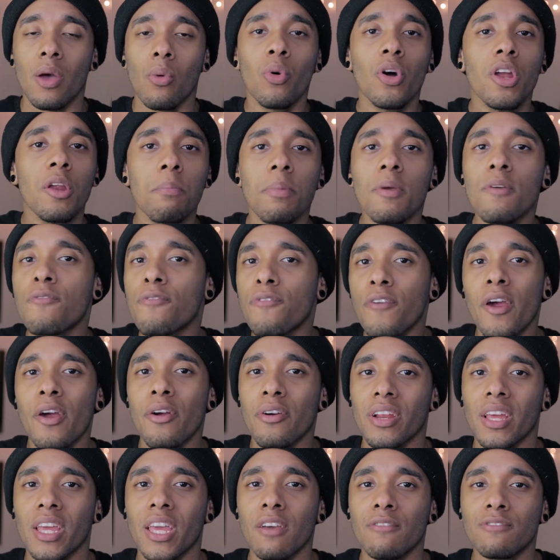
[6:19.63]
it wouldn't be
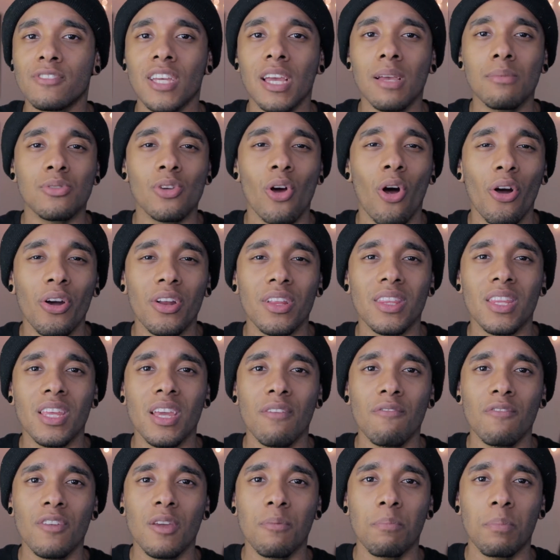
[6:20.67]
fair to give James Harden the
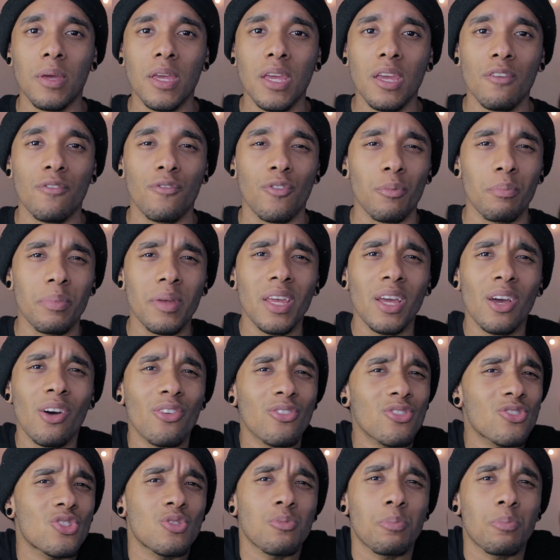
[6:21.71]
MVP for being
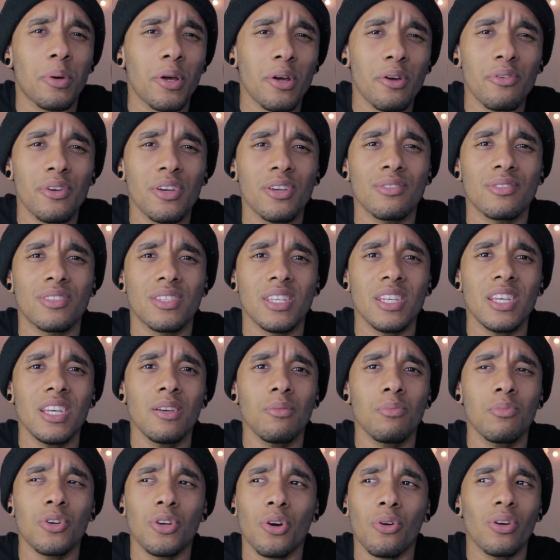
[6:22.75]
on a superior
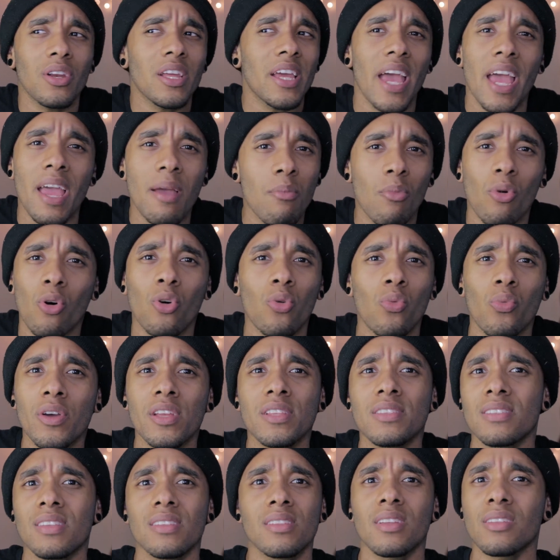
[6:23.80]
team with only 8 more
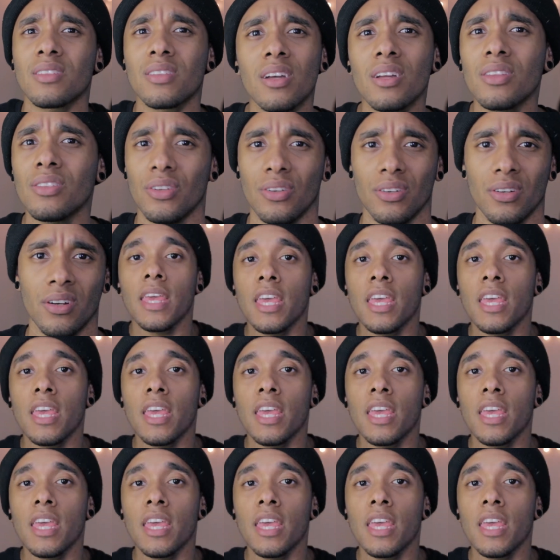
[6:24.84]
wins than the Thunder.